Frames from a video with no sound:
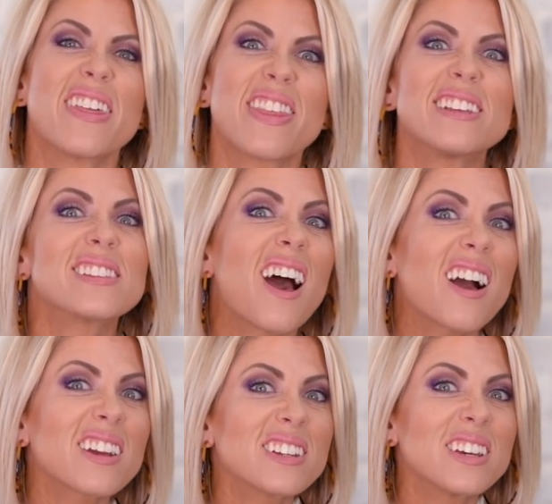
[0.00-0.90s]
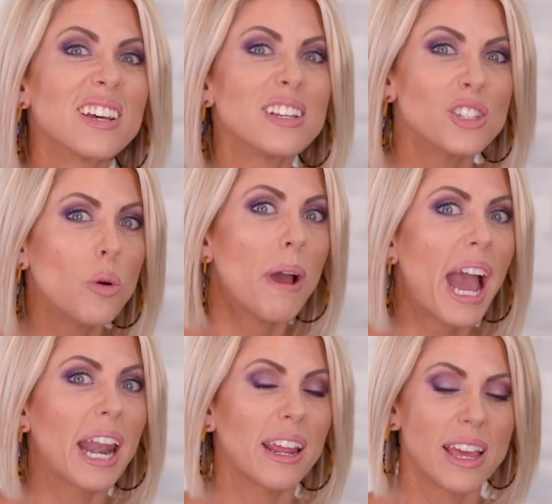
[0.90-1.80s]
They sucked so
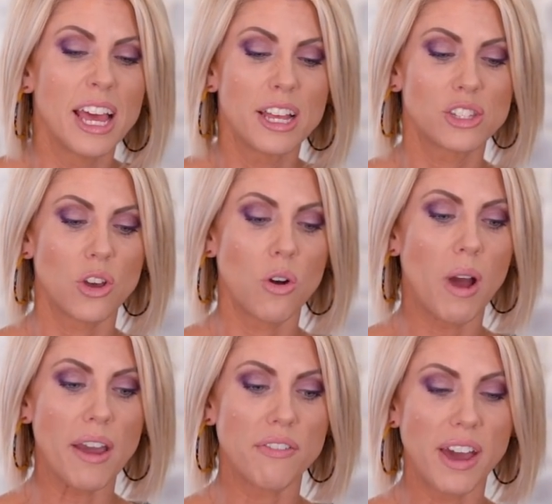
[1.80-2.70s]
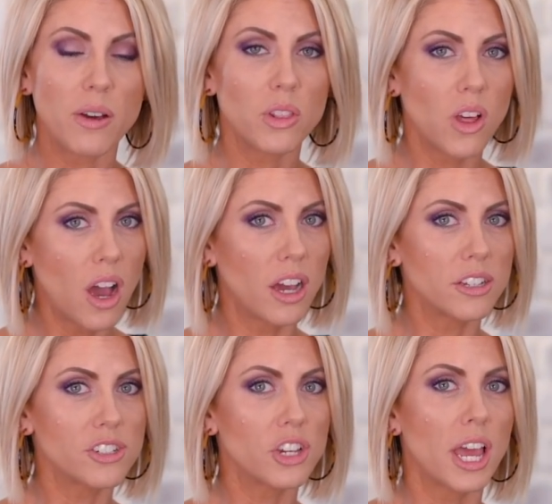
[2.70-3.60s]
bad. So I found
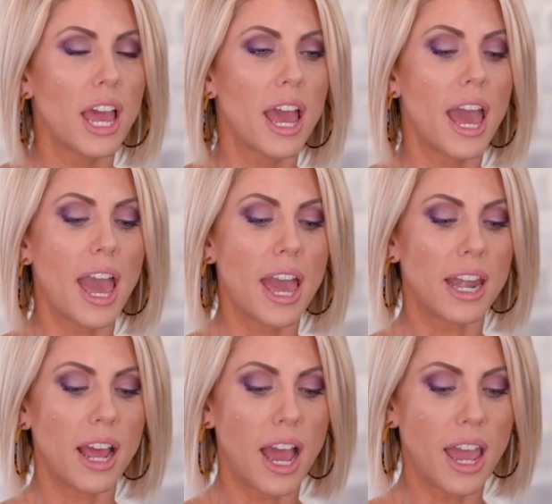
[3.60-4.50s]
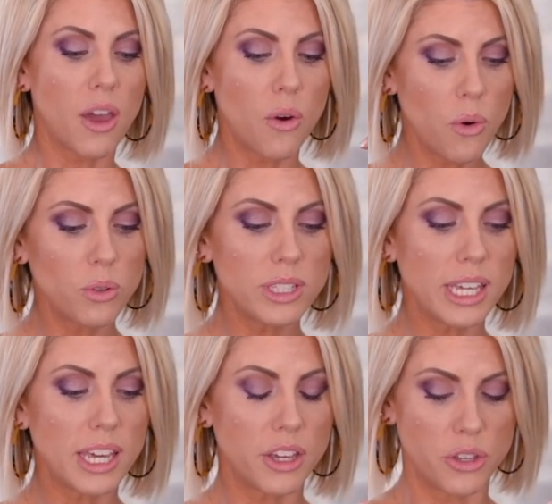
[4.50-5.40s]
L'ange and I
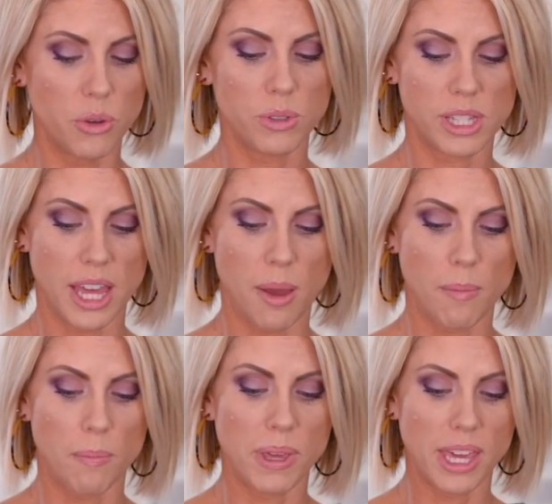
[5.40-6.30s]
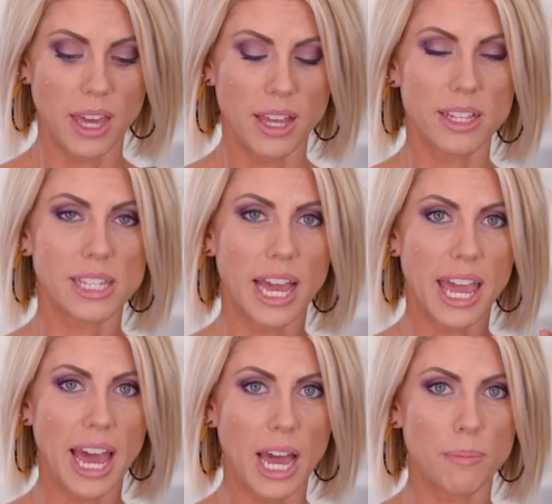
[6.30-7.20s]
only use them because
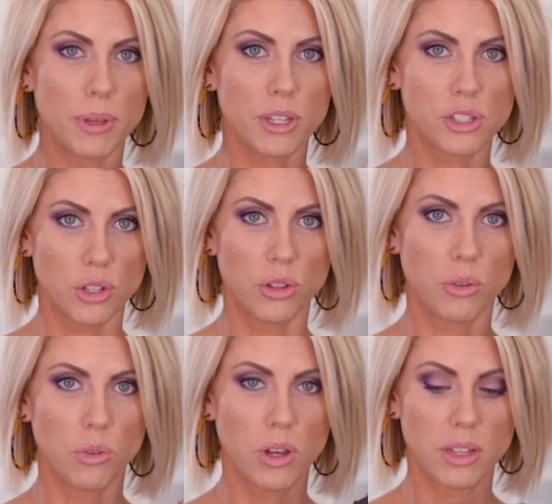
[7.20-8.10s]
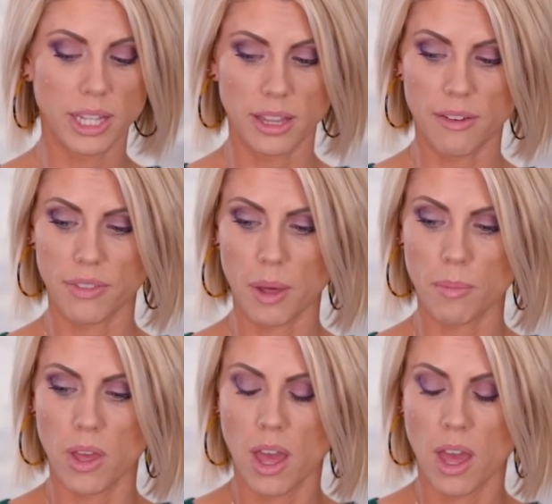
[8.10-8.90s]
I absolutely love them.